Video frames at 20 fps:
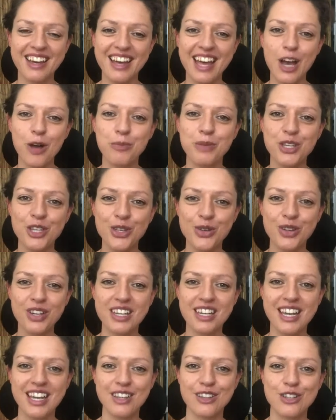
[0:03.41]
helping you
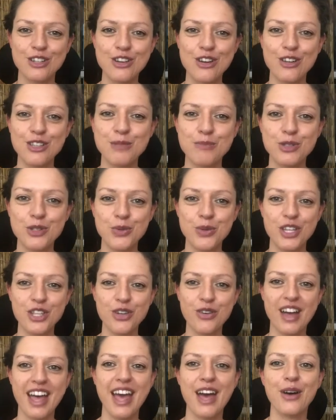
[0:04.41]
connect the dots between
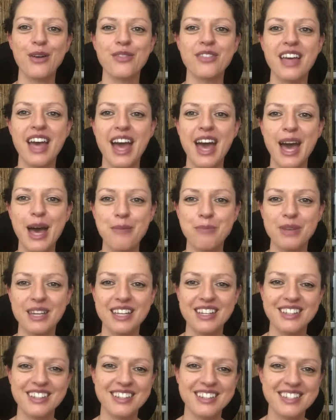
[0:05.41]
your health,
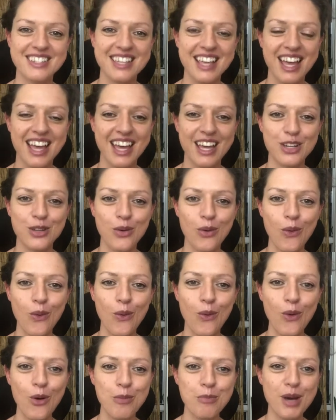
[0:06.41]
happiness, and
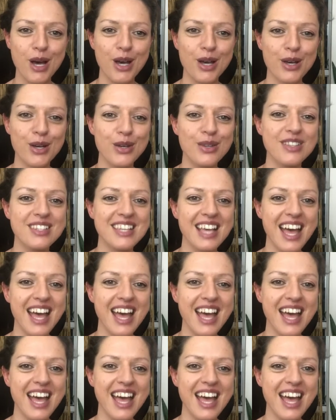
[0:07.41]
hormones.